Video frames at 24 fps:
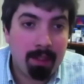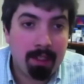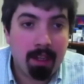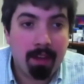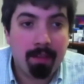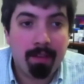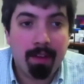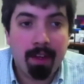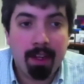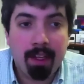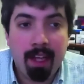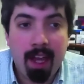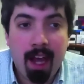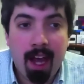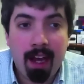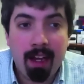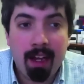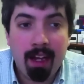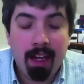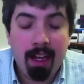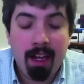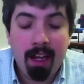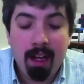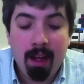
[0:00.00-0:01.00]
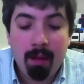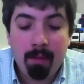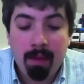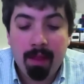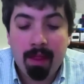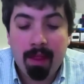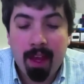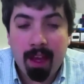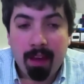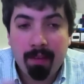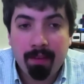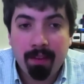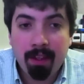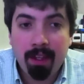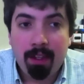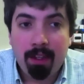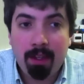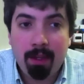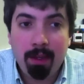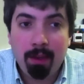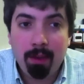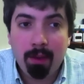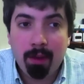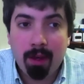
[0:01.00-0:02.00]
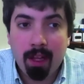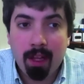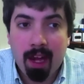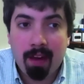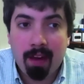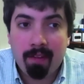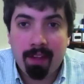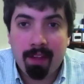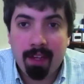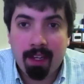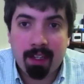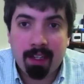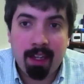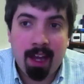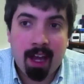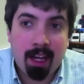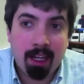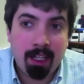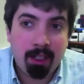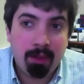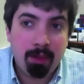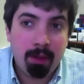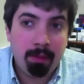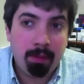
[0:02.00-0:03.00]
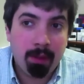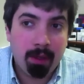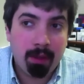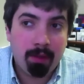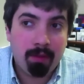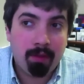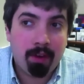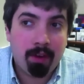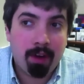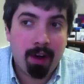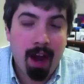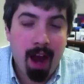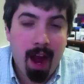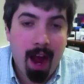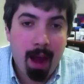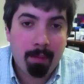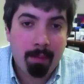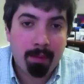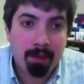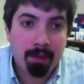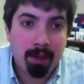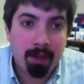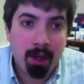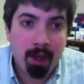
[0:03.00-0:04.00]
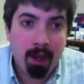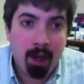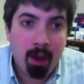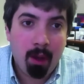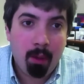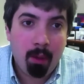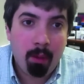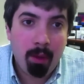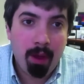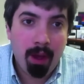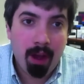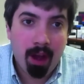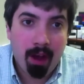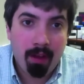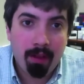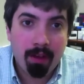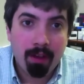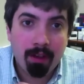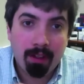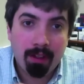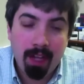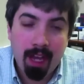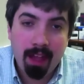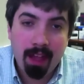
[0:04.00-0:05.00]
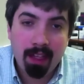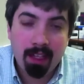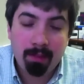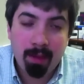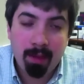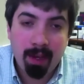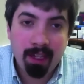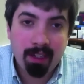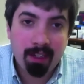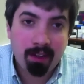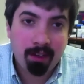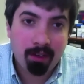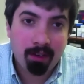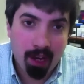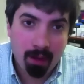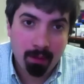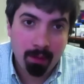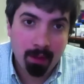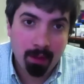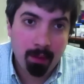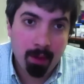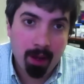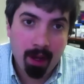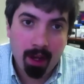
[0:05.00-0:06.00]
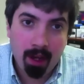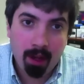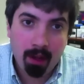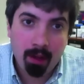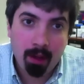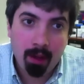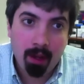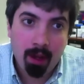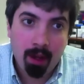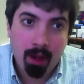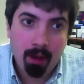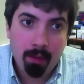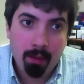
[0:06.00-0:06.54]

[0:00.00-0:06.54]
stuff like that. But thankfully, to a lot of the technology we built for our apps, we understand the space incredibly well.